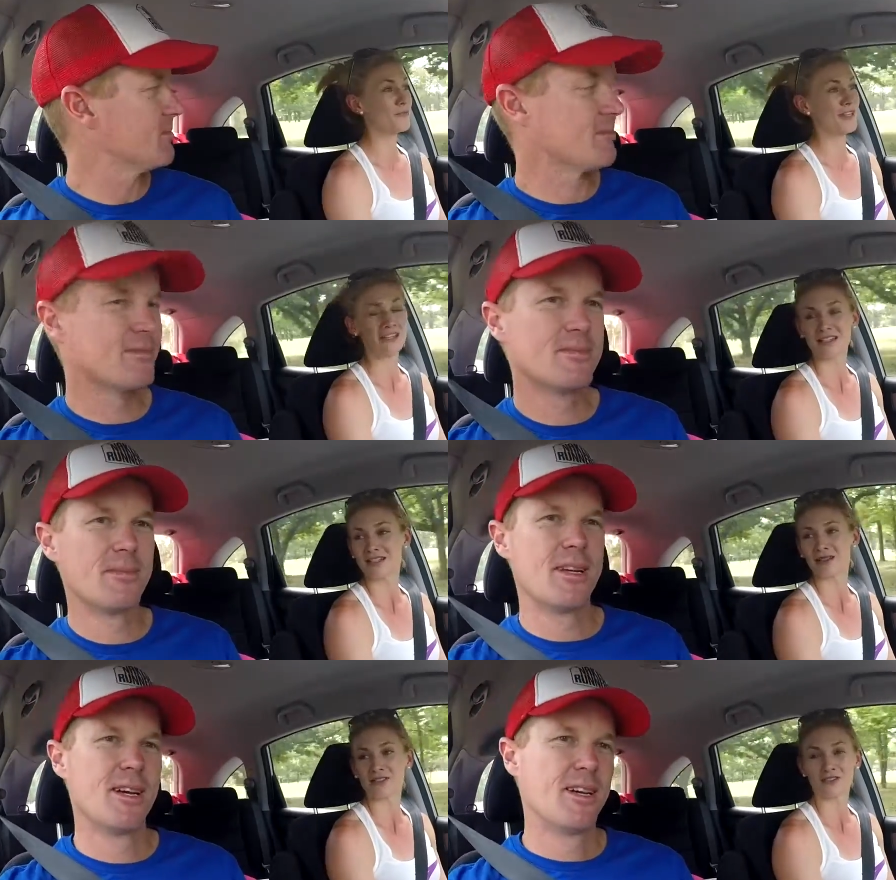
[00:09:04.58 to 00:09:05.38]
Speaker 1: be
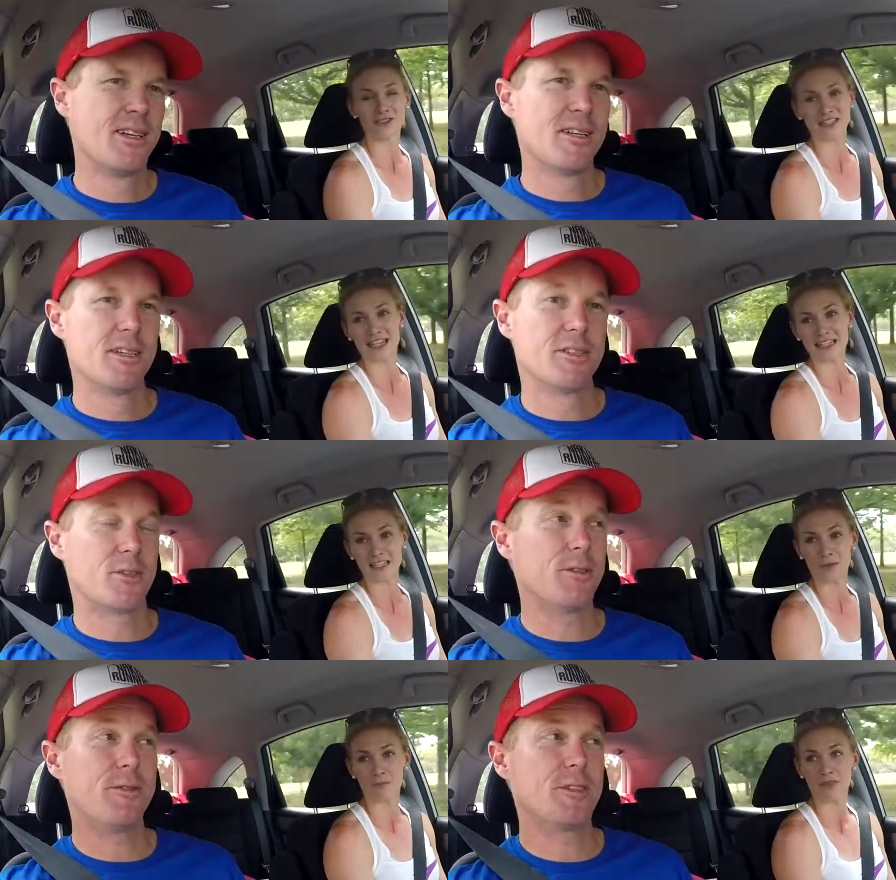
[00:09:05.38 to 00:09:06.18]
continually through the season. It's
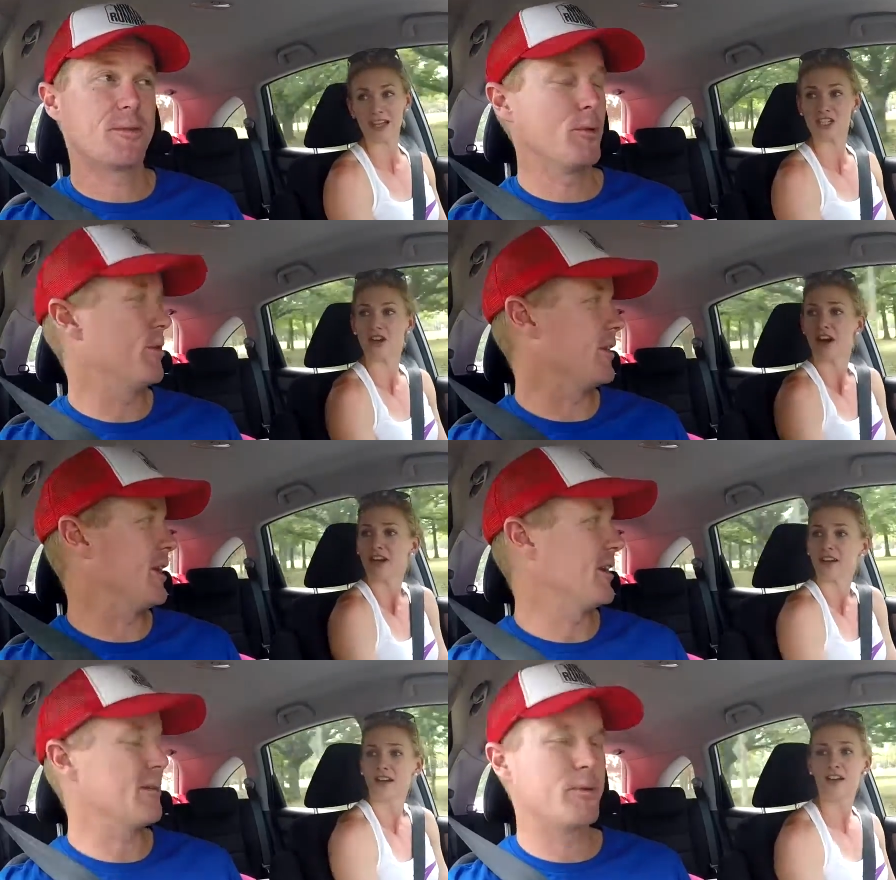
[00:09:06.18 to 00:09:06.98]
good for the sport great.
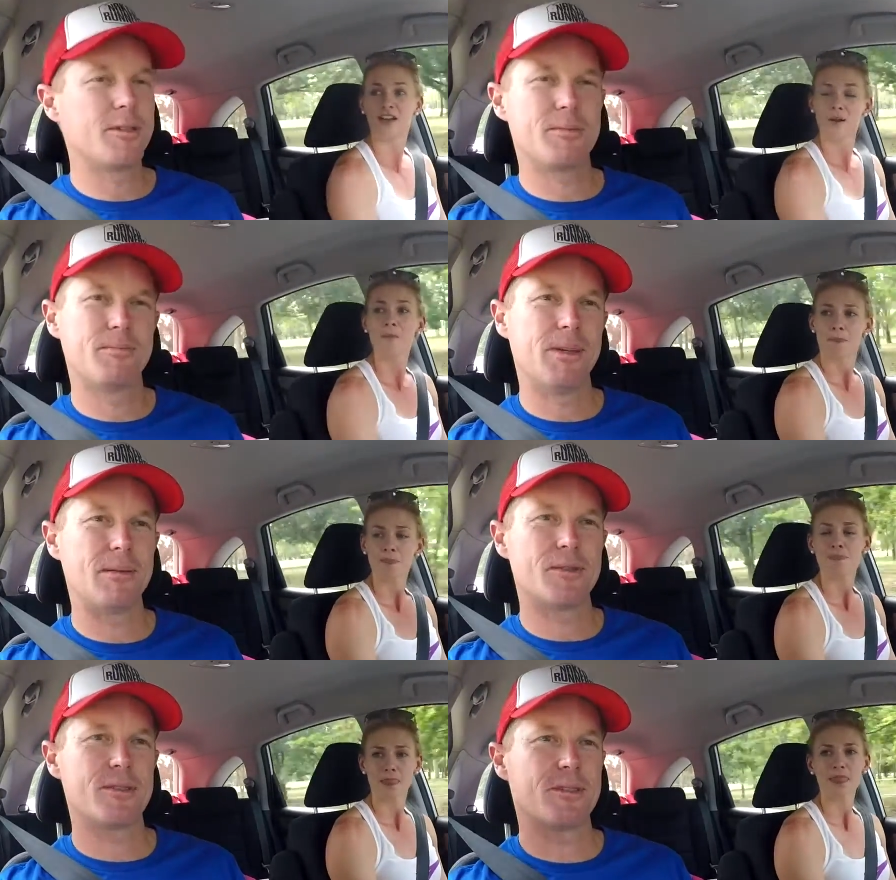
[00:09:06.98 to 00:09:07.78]
though. That
Speaker 2: puts
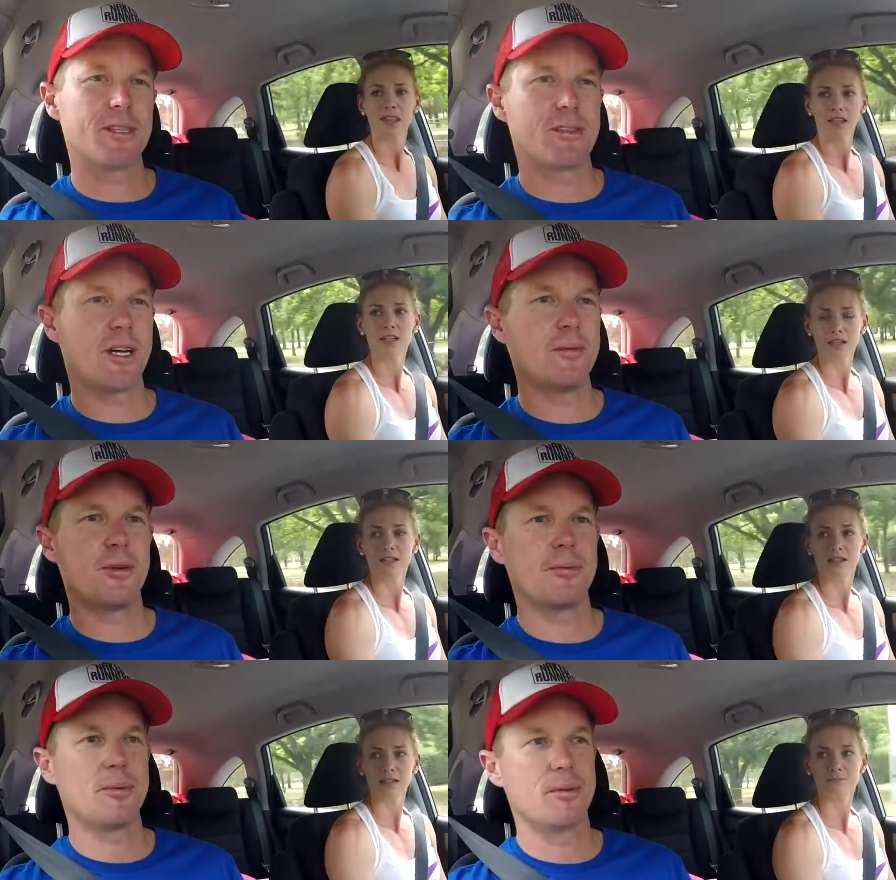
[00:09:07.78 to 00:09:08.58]
bums on seats. I know
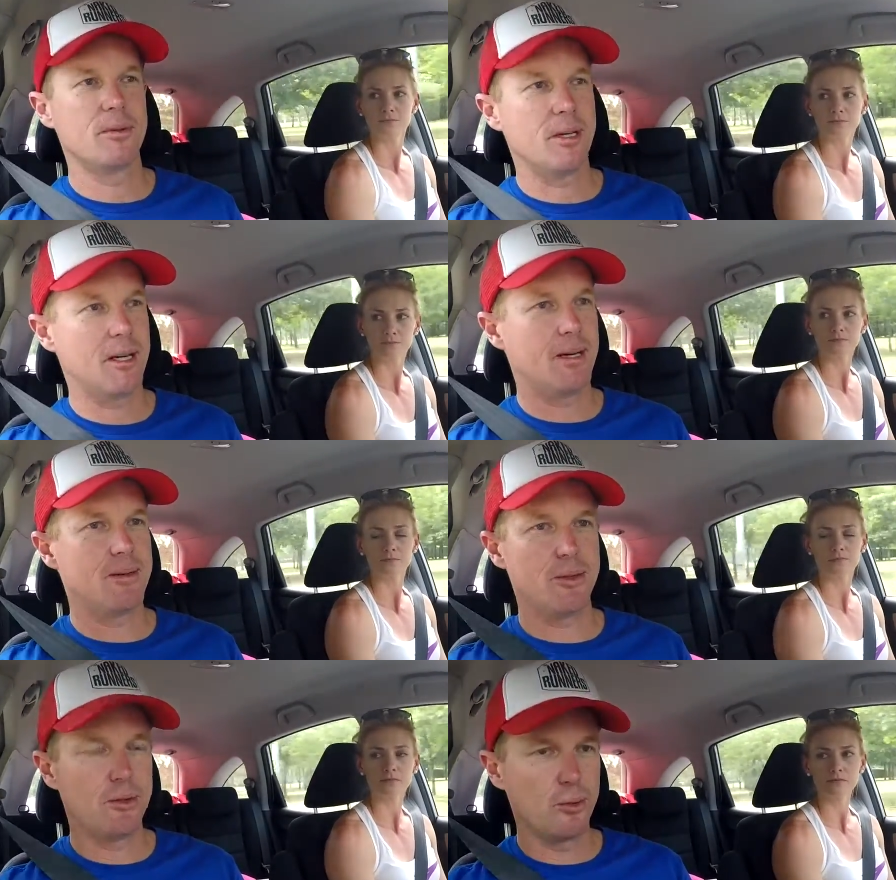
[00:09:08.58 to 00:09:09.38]
people
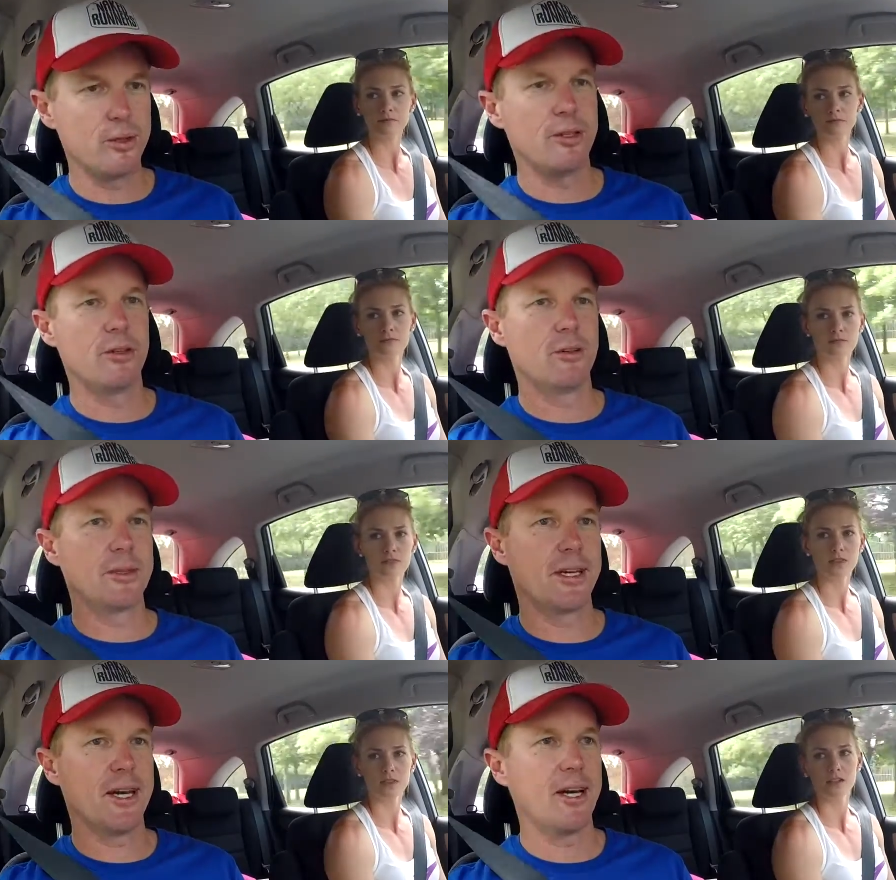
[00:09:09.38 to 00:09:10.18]
uh, who wouldn't
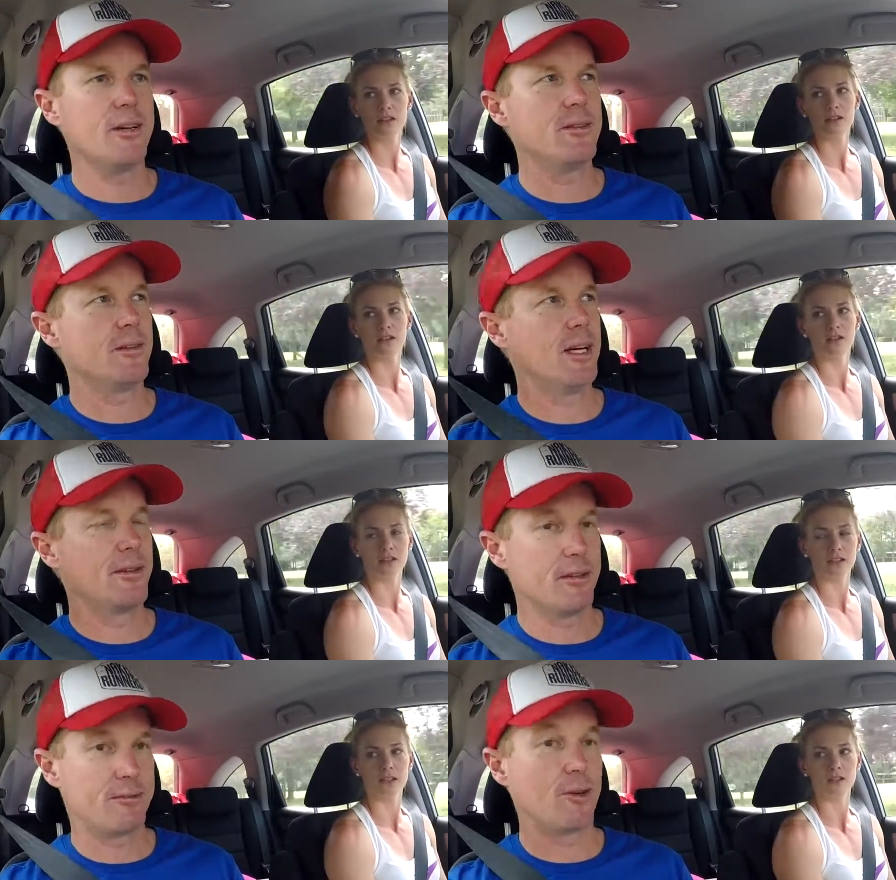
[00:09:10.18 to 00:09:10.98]
normally go.
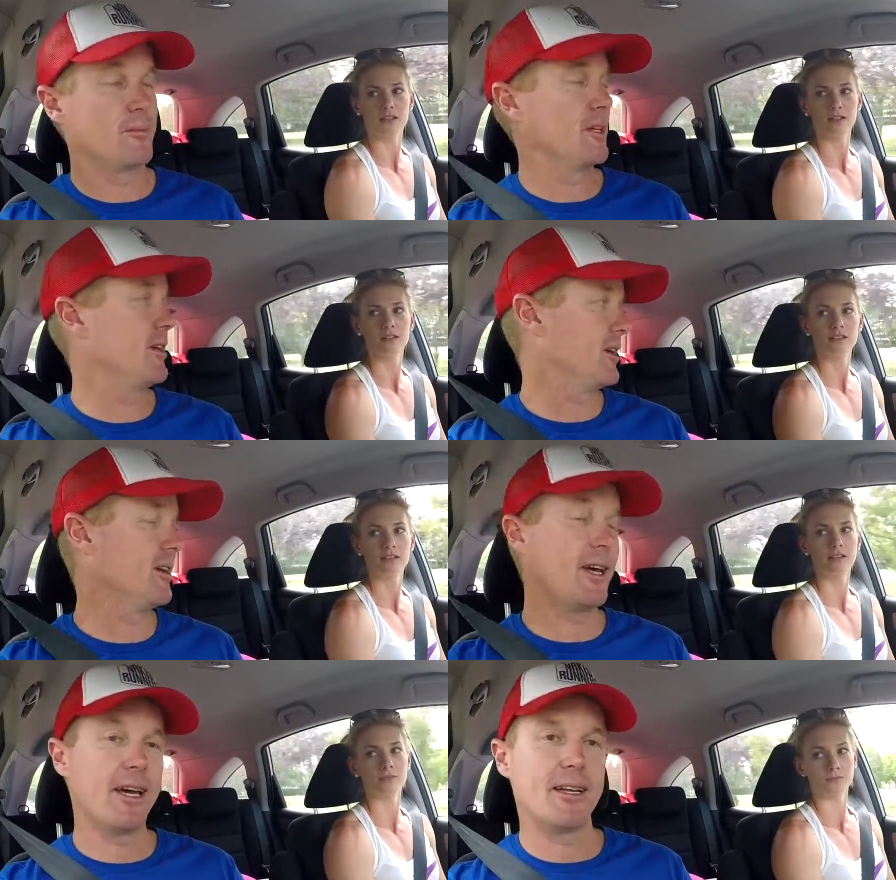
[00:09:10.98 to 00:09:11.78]
Uh, yeah. They're from
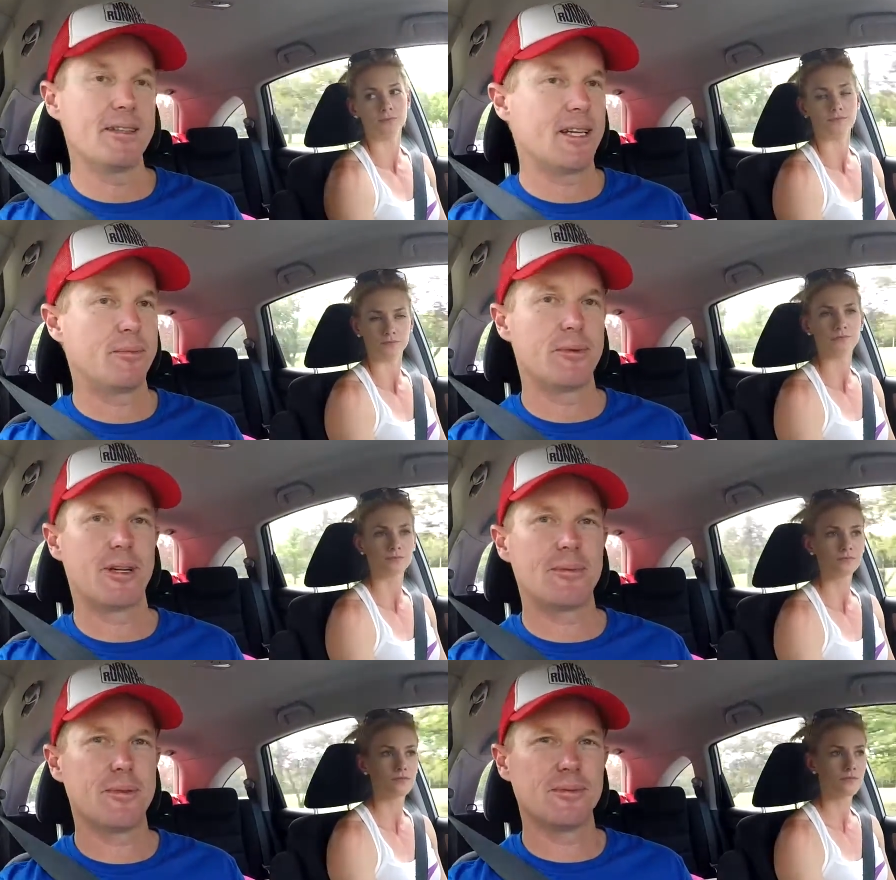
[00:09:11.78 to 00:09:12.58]
here, and mm. they put
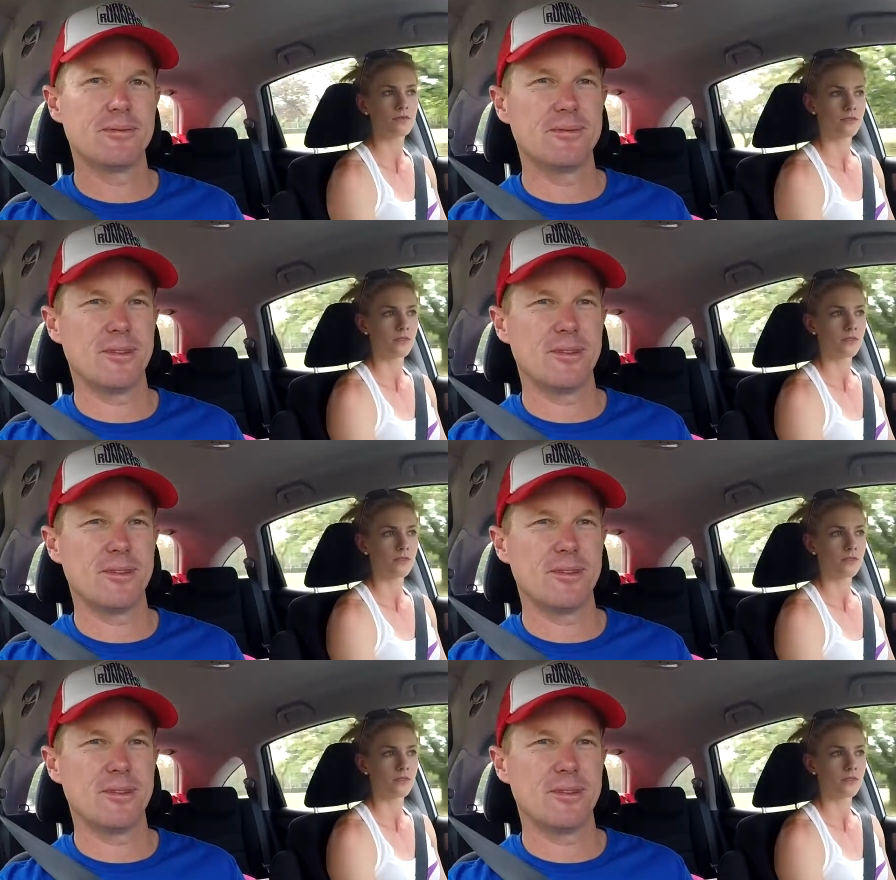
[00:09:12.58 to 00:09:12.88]
it up on